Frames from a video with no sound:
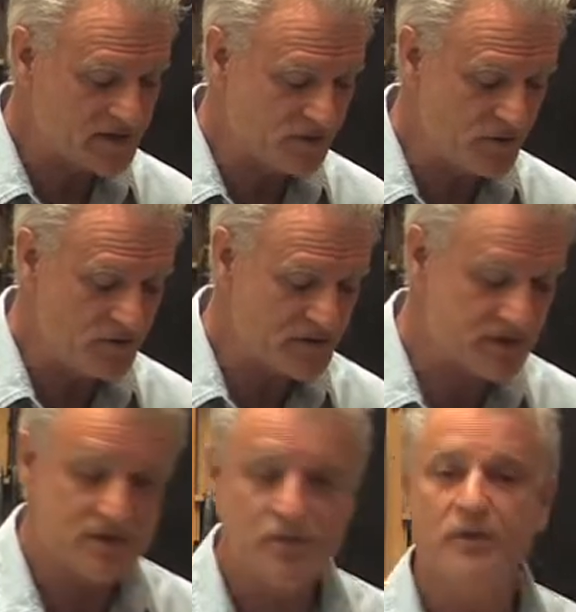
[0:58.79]
screws to
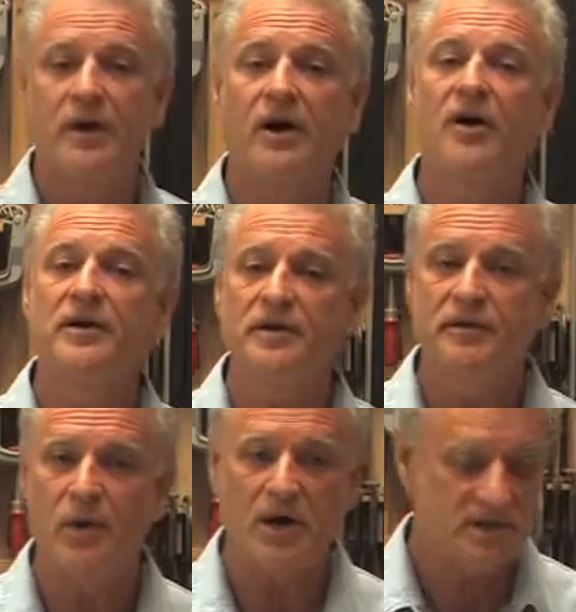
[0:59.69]
screw it onto the
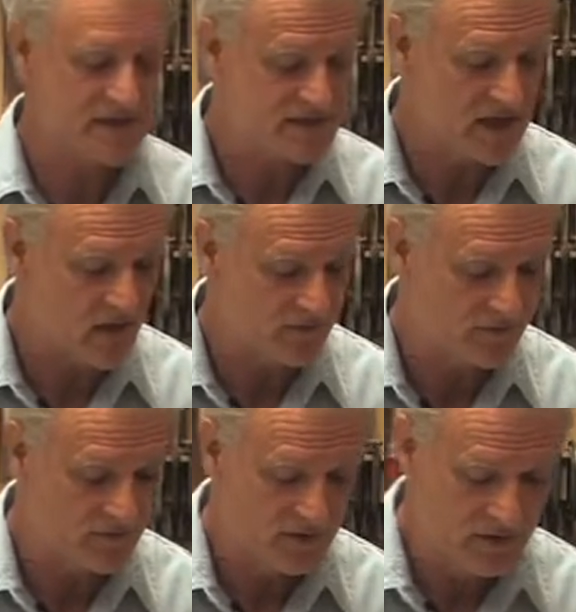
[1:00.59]
box
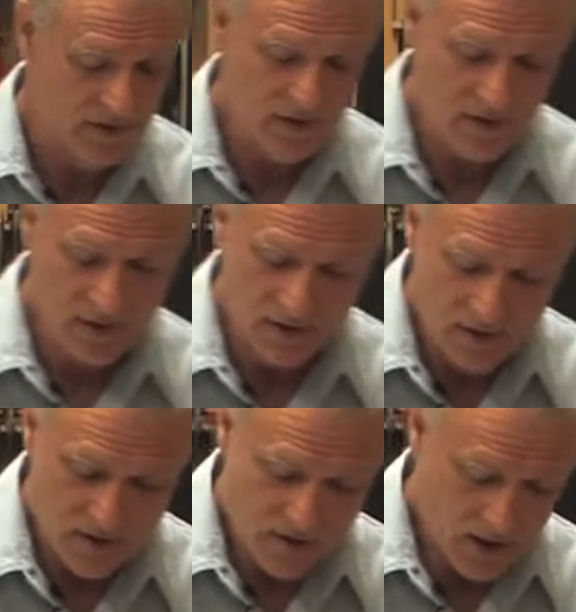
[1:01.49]
itself.
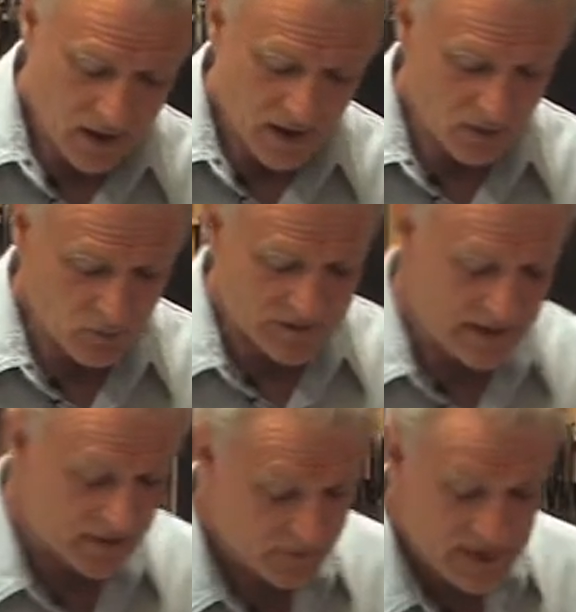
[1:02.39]
I will
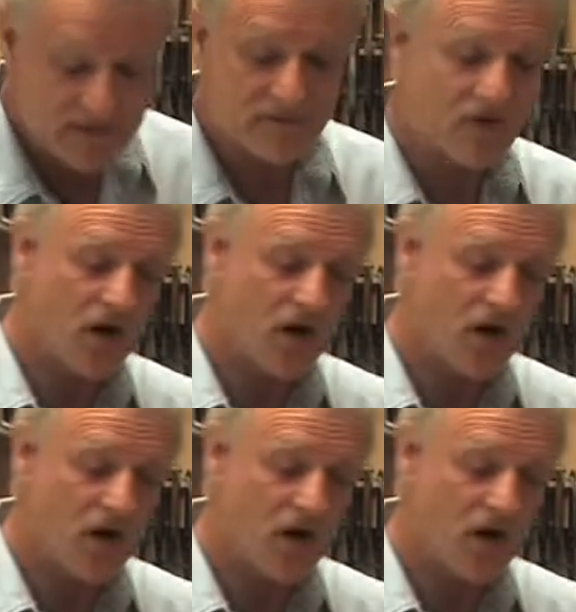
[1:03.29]
need a piece of